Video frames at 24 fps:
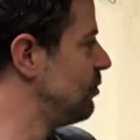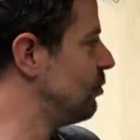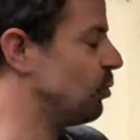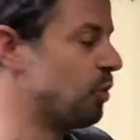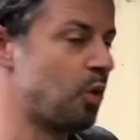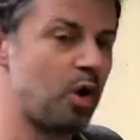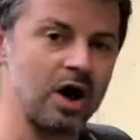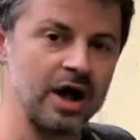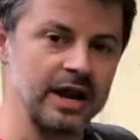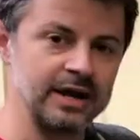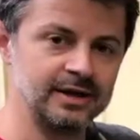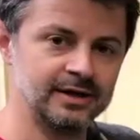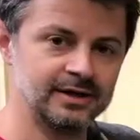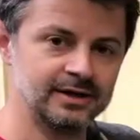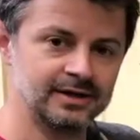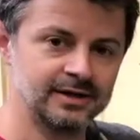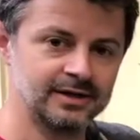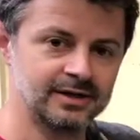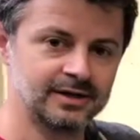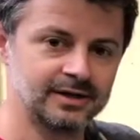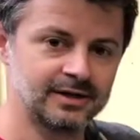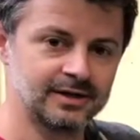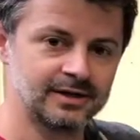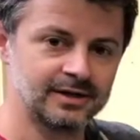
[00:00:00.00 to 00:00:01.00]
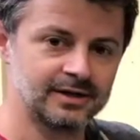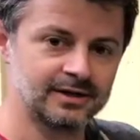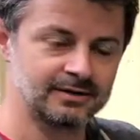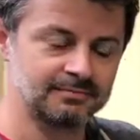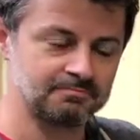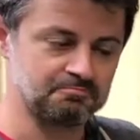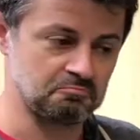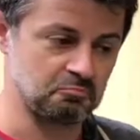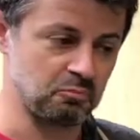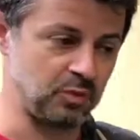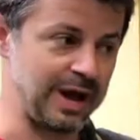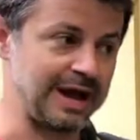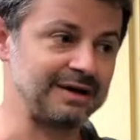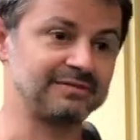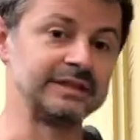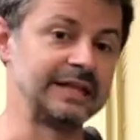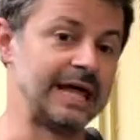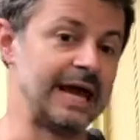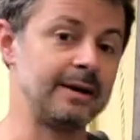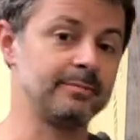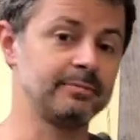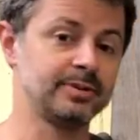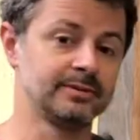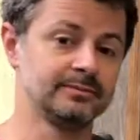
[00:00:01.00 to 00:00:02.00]
1, we have a
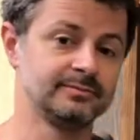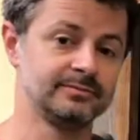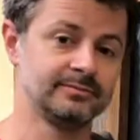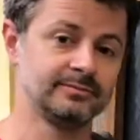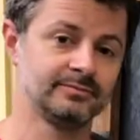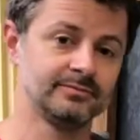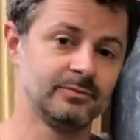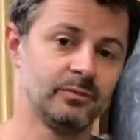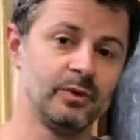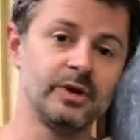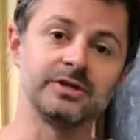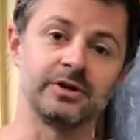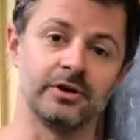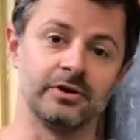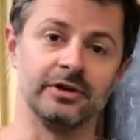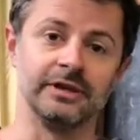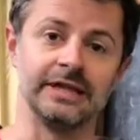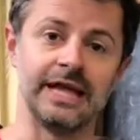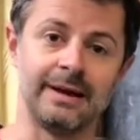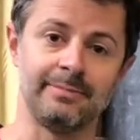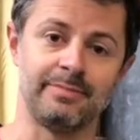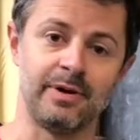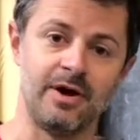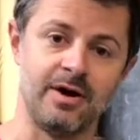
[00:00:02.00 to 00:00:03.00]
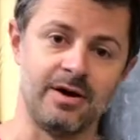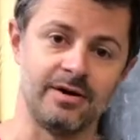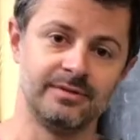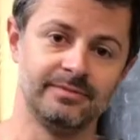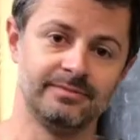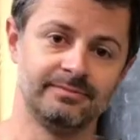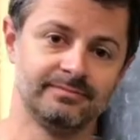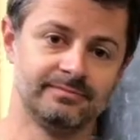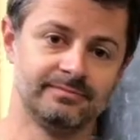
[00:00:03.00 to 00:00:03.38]
lamp, we turn the lamp on.